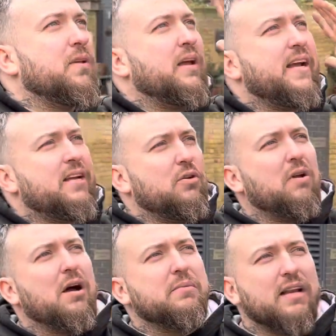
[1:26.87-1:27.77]
heated it
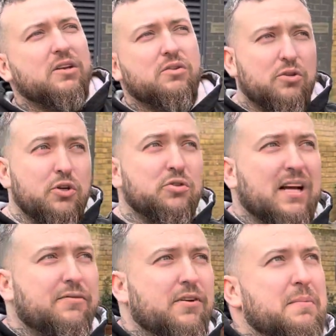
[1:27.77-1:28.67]
all up, and then used
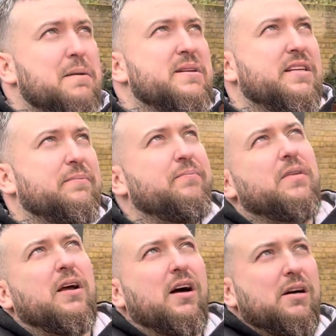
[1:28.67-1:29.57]
our thermal imaging
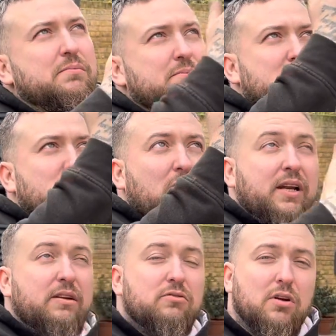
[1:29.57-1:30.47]
to try
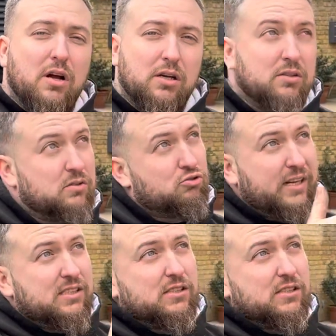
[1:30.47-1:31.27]
and trace